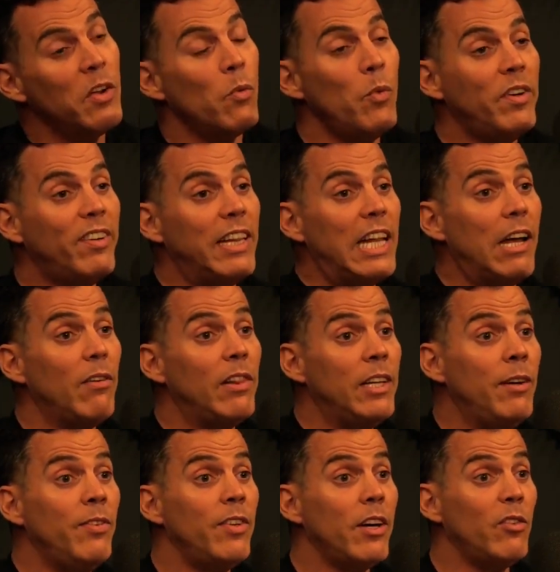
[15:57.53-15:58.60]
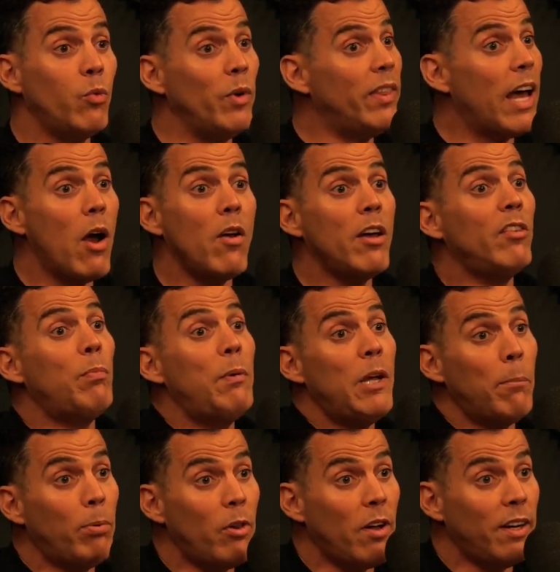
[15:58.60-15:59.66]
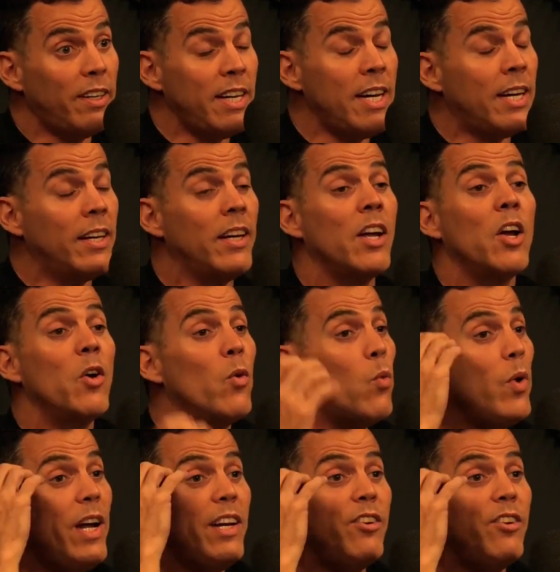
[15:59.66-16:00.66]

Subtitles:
which leaves us without us being plugged in. We